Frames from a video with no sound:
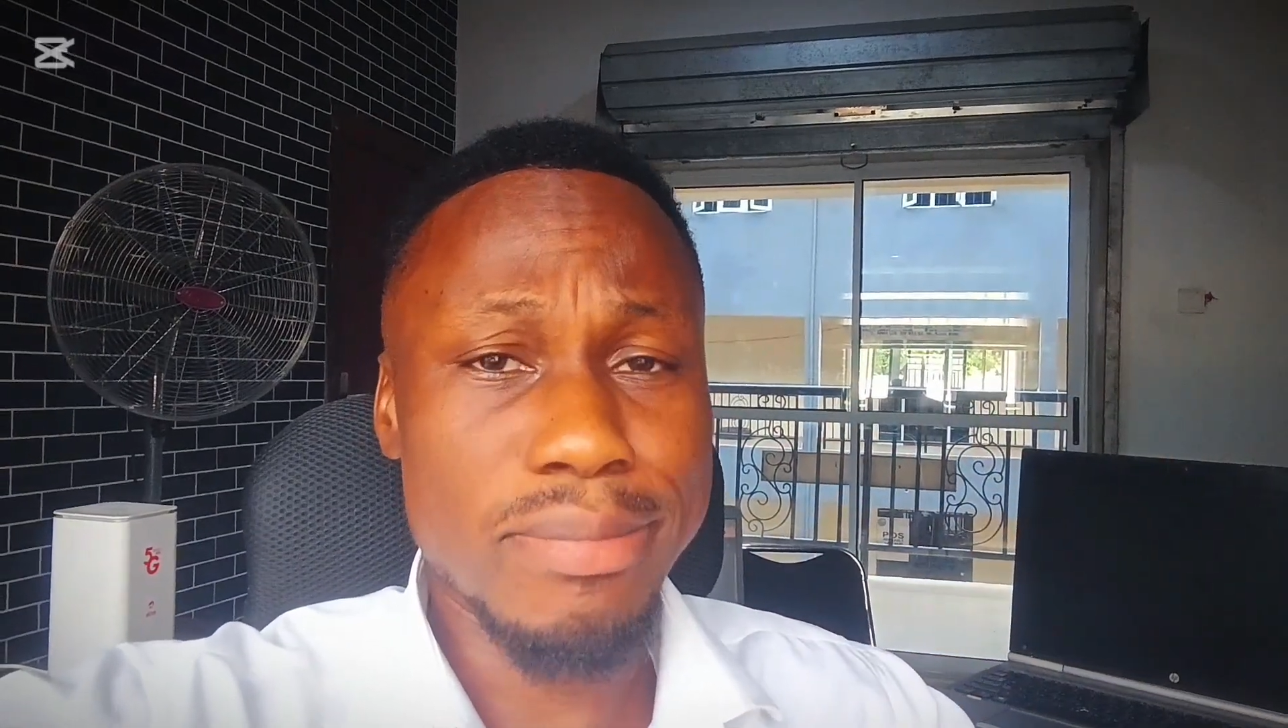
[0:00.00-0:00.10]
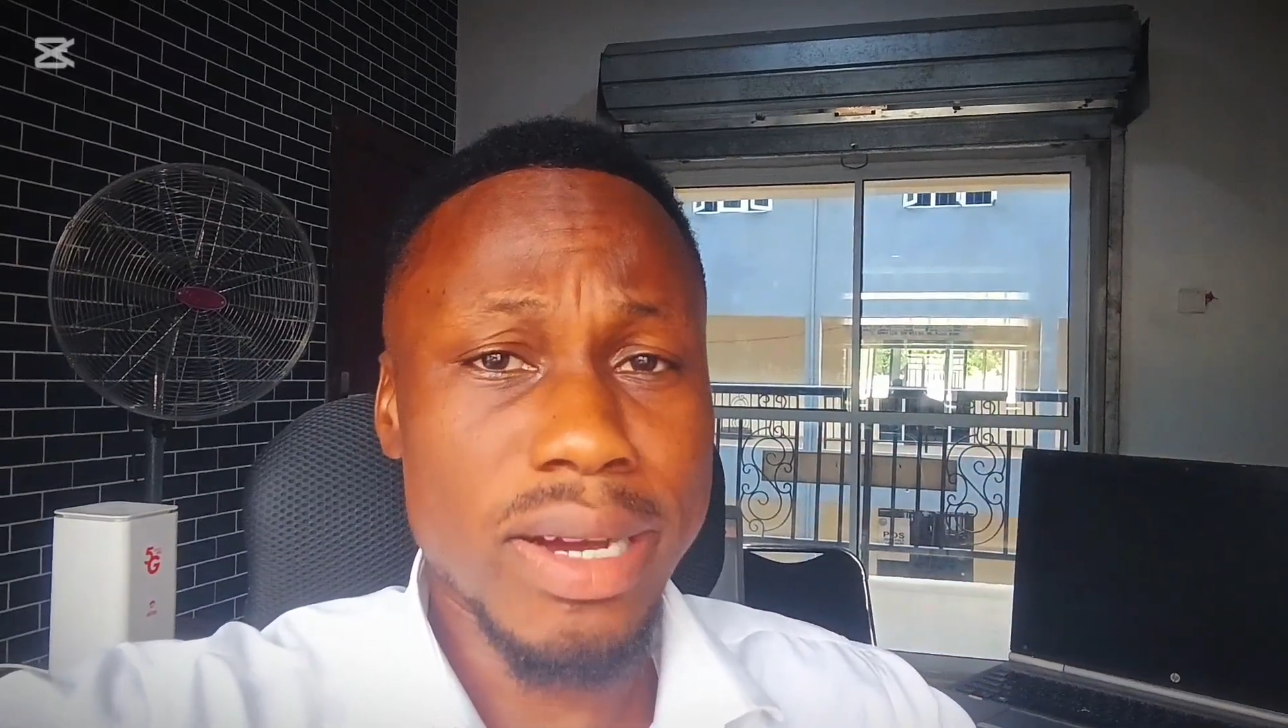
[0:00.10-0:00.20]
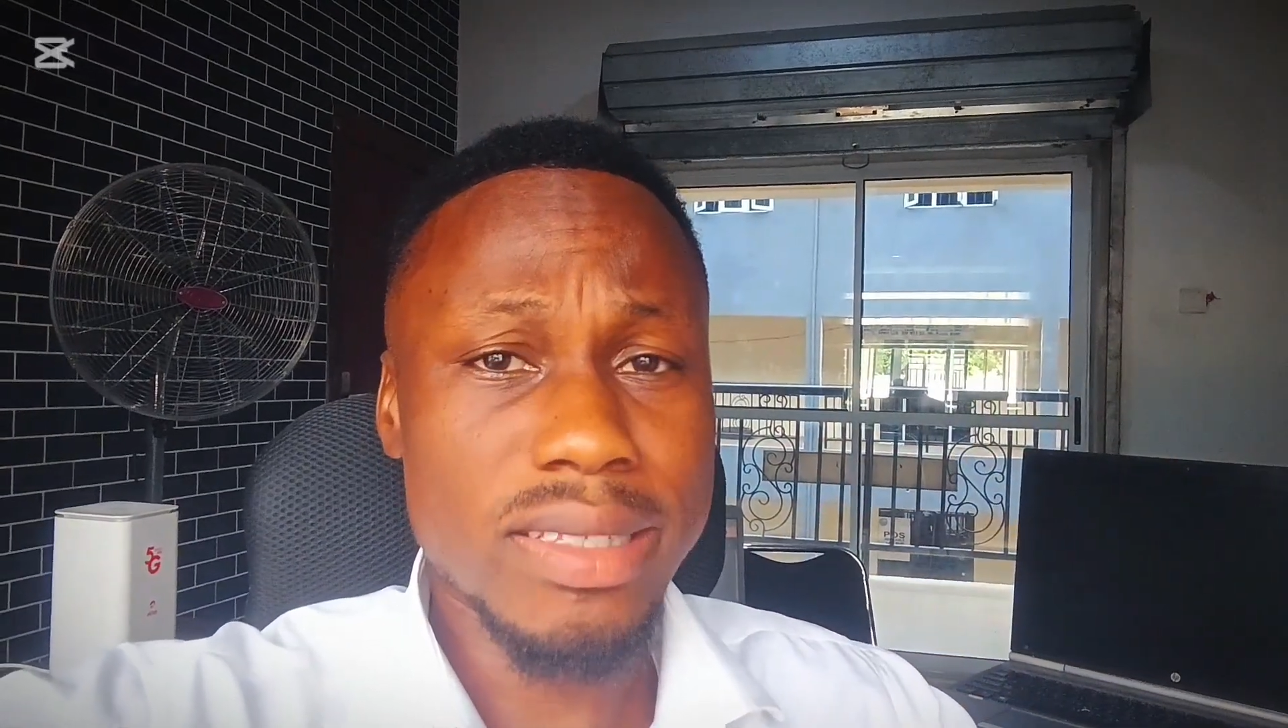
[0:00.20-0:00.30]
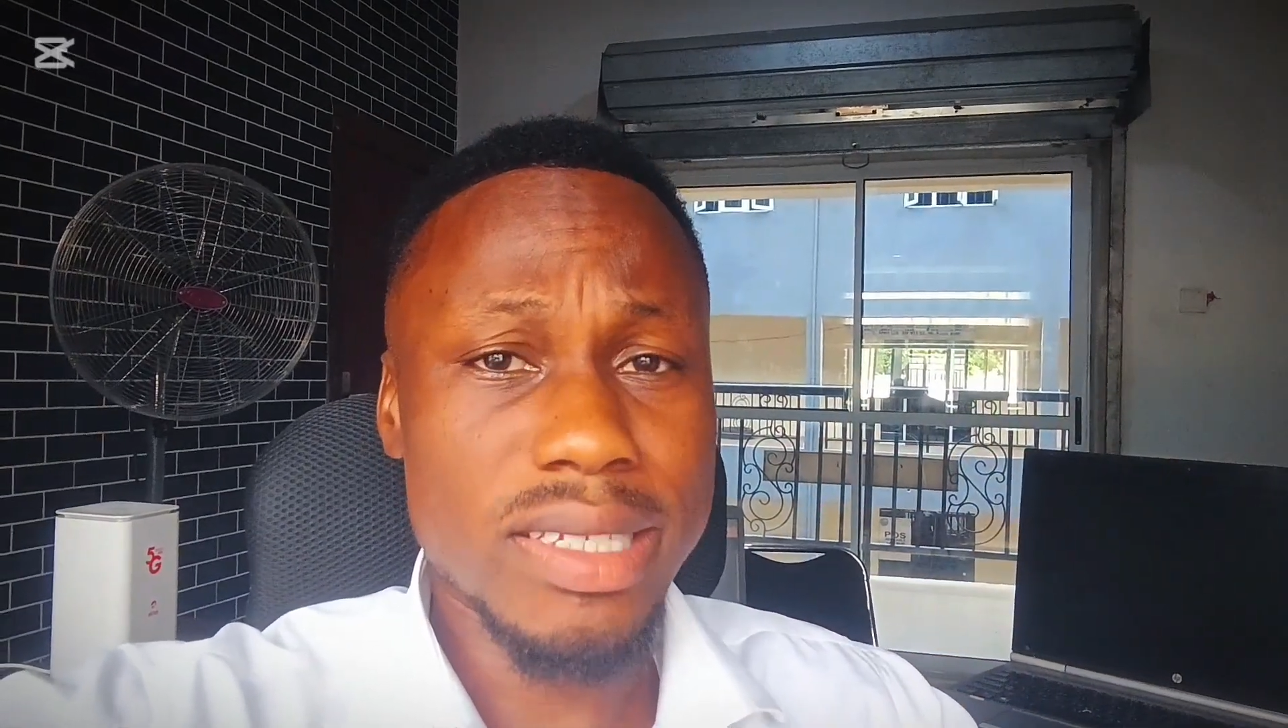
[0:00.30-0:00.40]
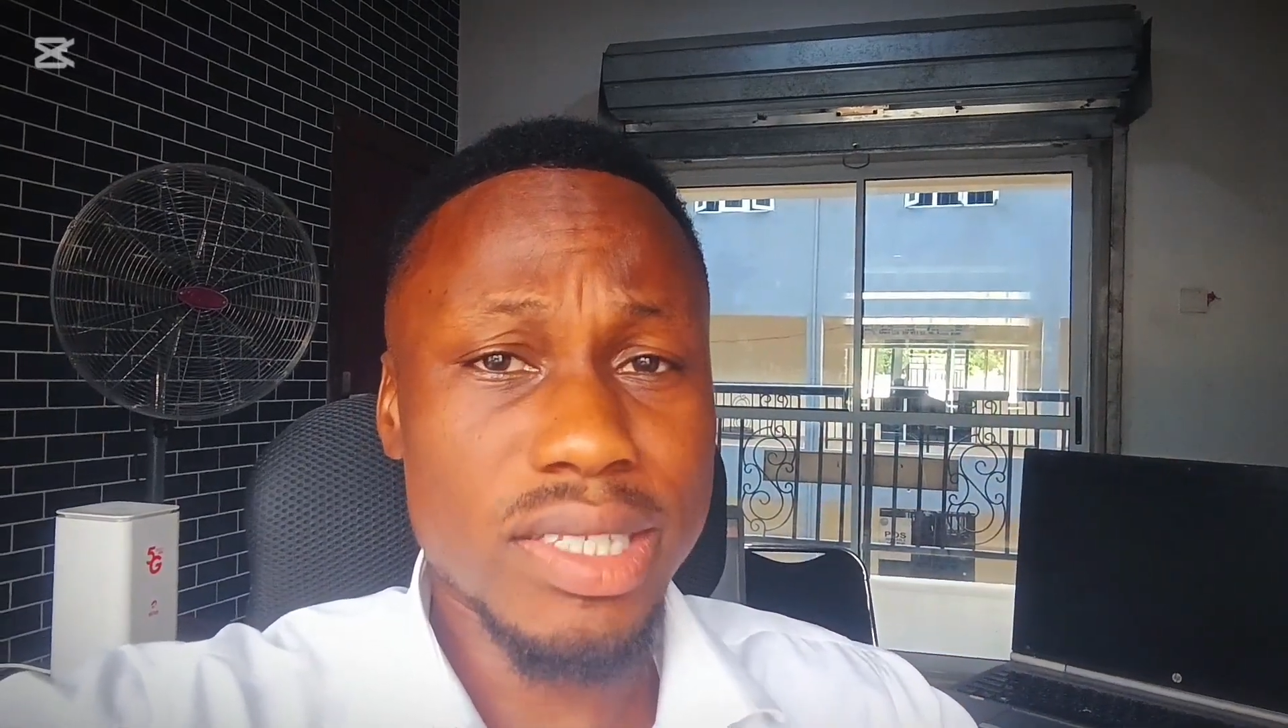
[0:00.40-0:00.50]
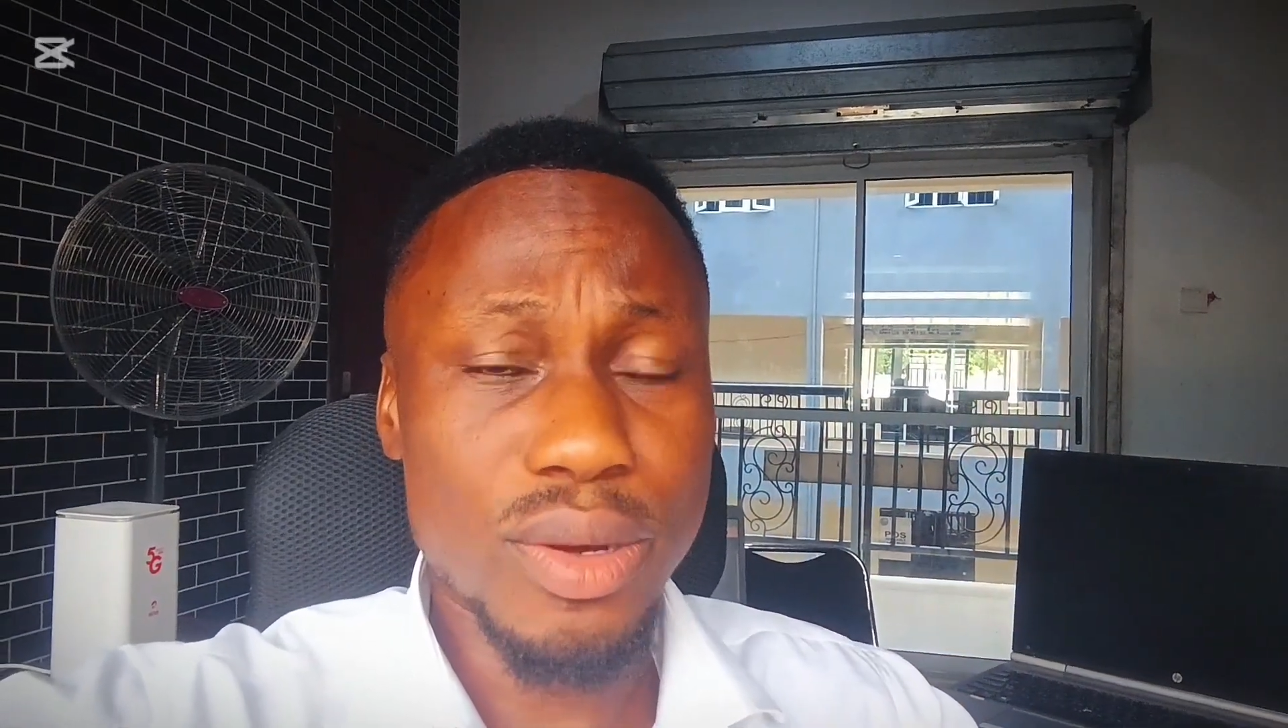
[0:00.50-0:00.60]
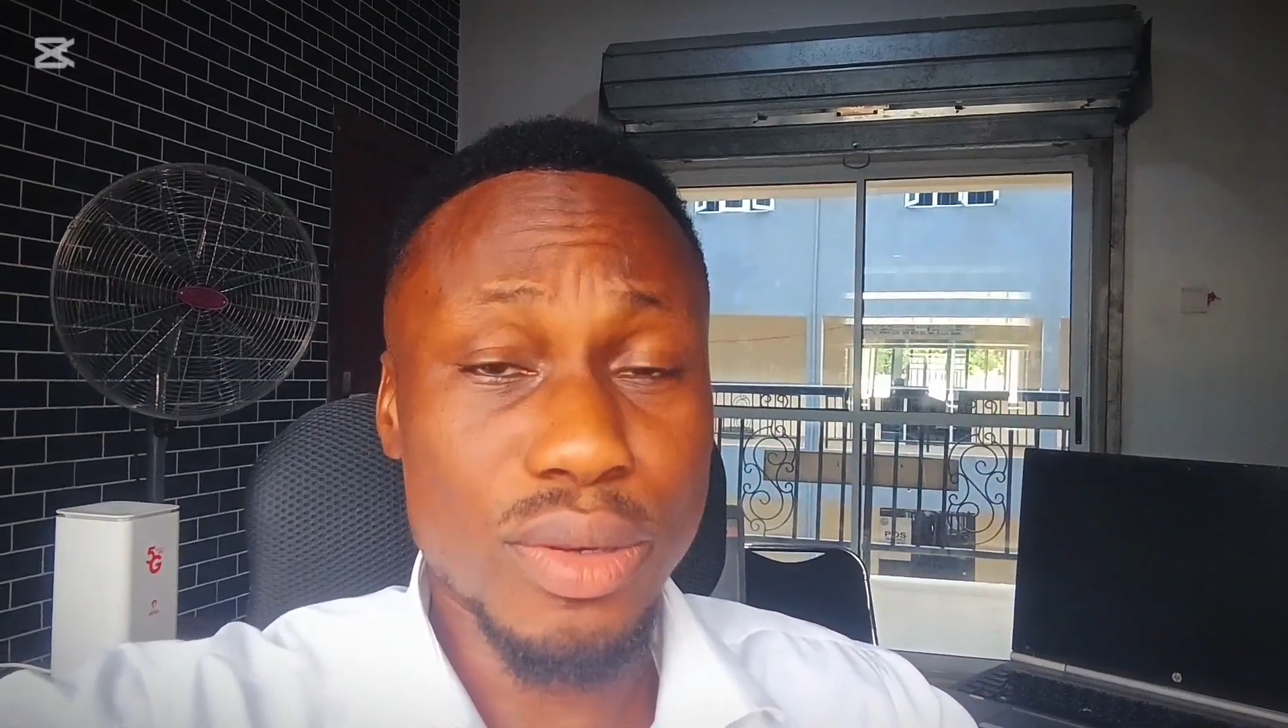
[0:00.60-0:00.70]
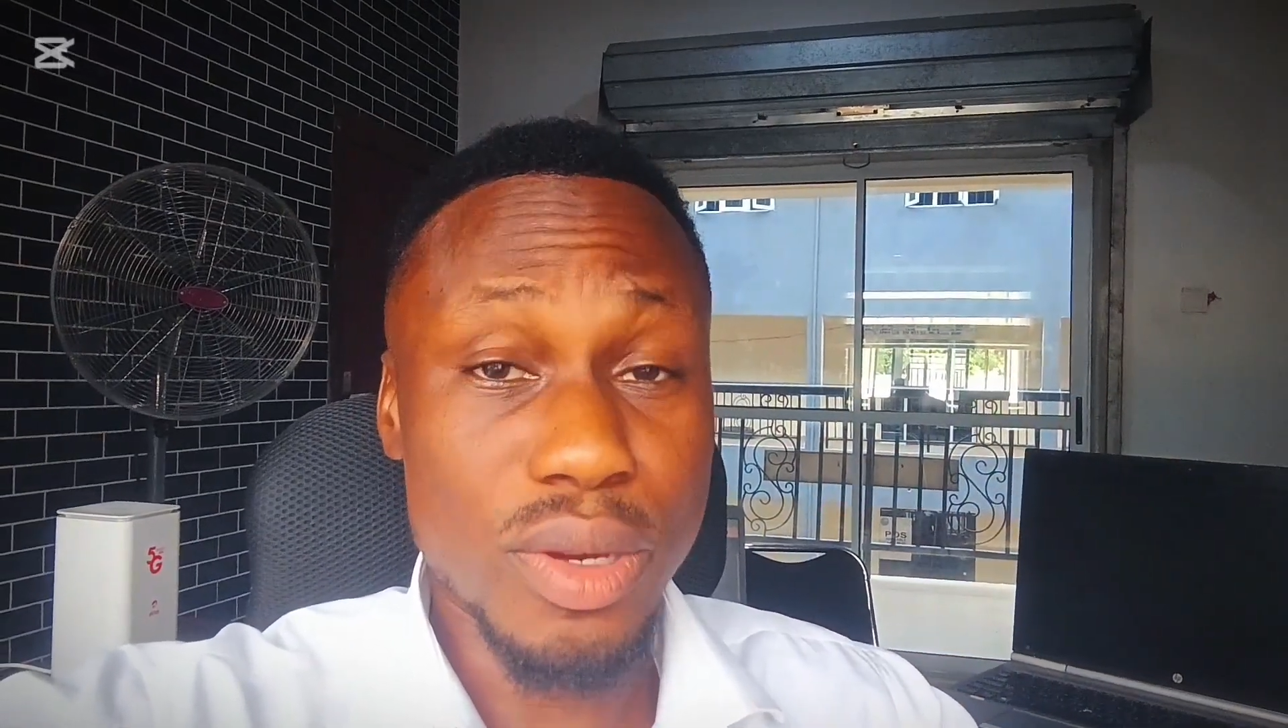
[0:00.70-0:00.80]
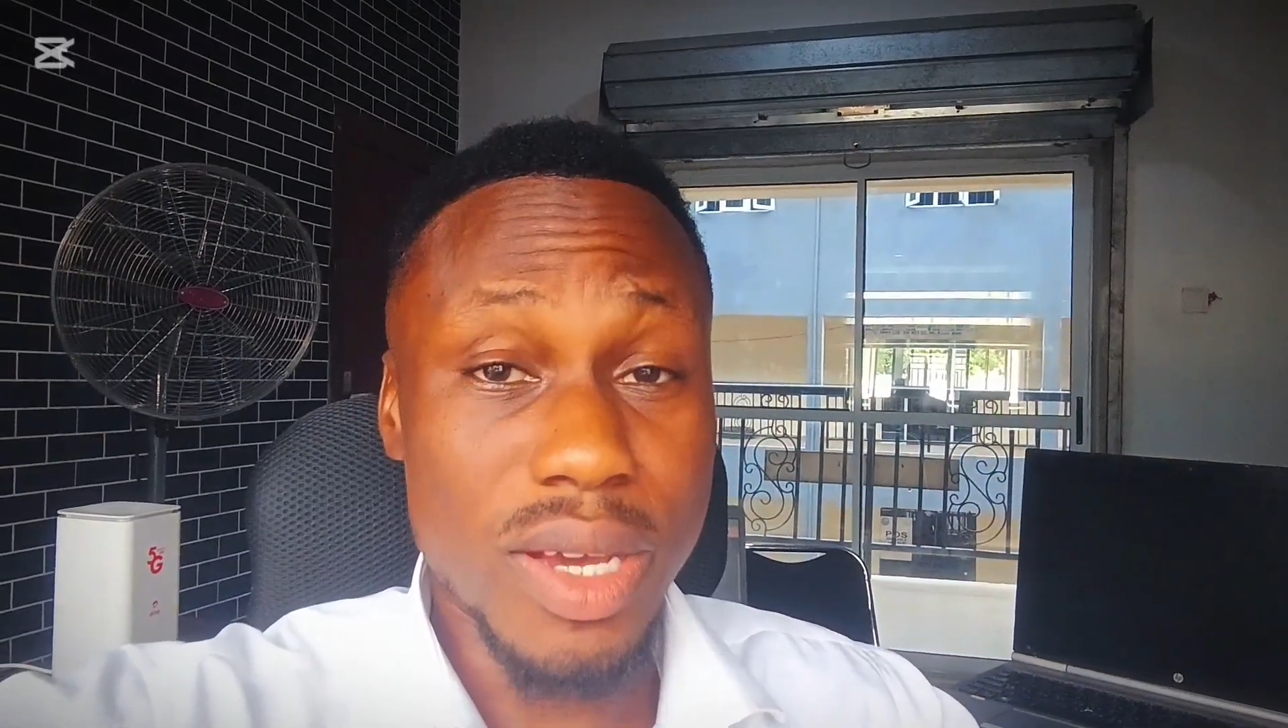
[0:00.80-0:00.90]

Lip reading: about it on